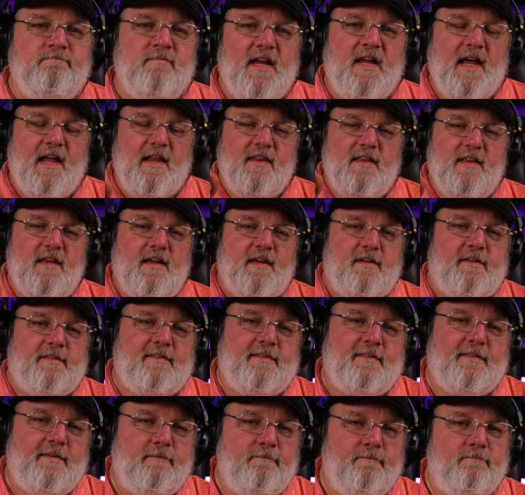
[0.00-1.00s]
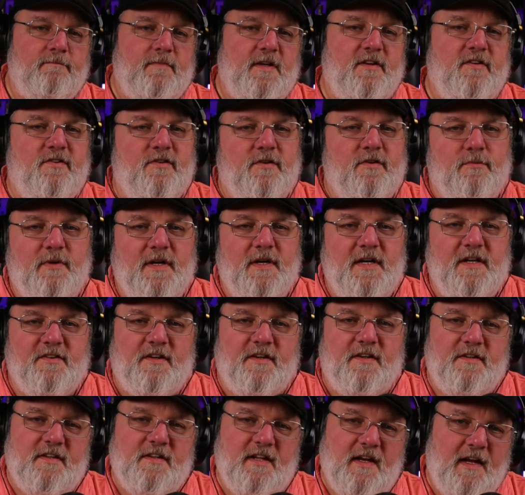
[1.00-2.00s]
And this is the
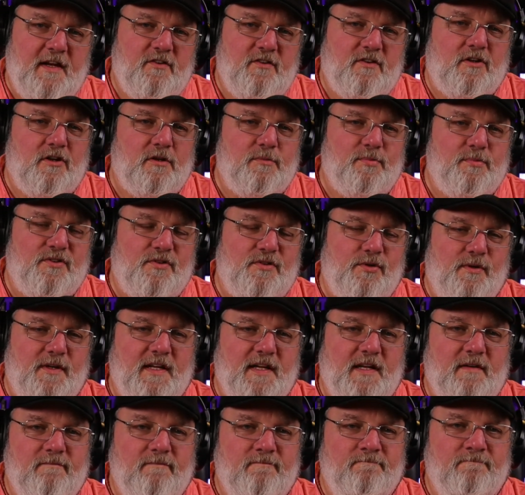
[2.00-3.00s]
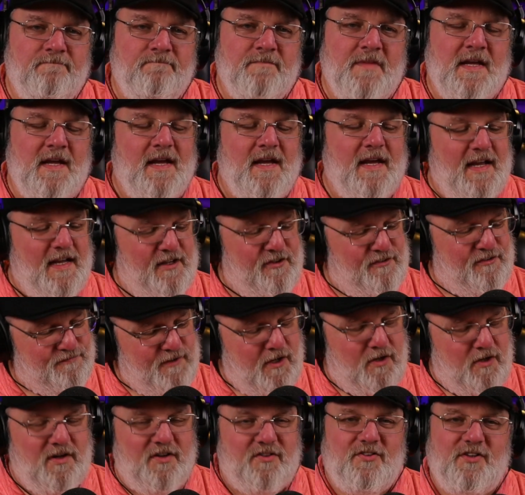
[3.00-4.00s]
reason today's Global 20 is
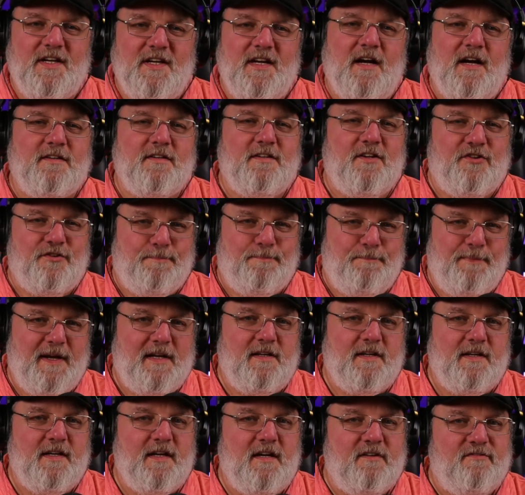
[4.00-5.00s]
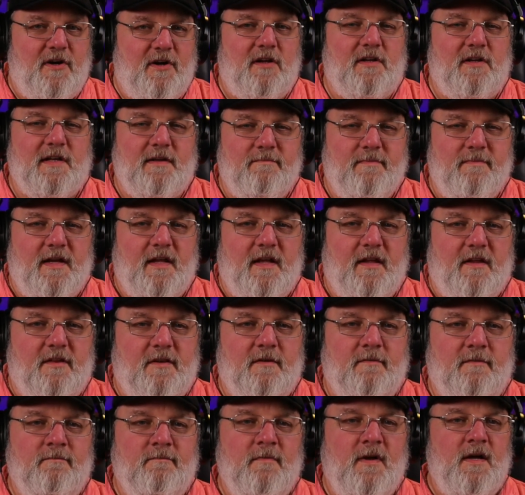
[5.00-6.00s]
focusing on dispelling a volley myth
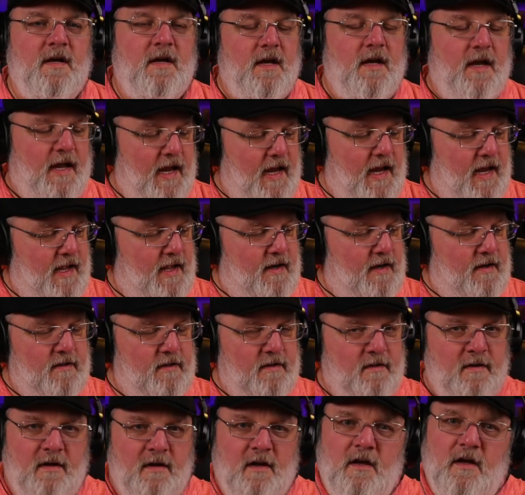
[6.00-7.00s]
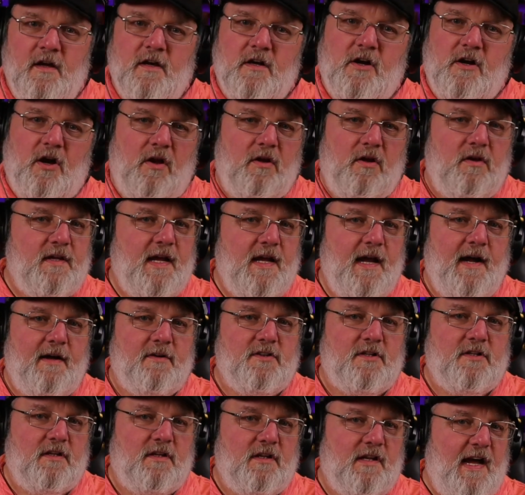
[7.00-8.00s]
and calling
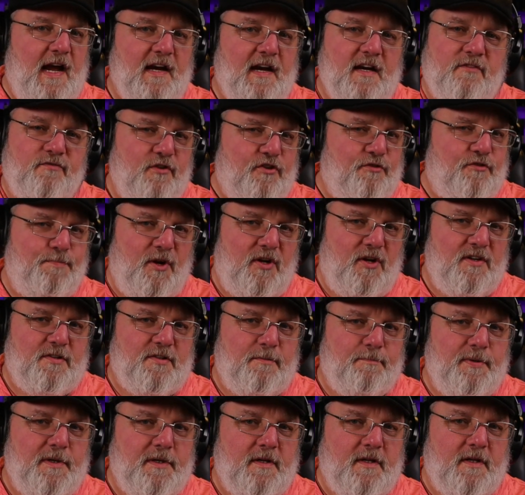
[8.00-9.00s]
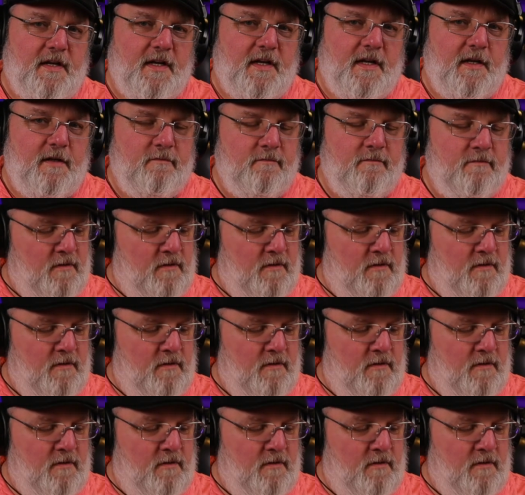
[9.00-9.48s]
out the lack of responsibility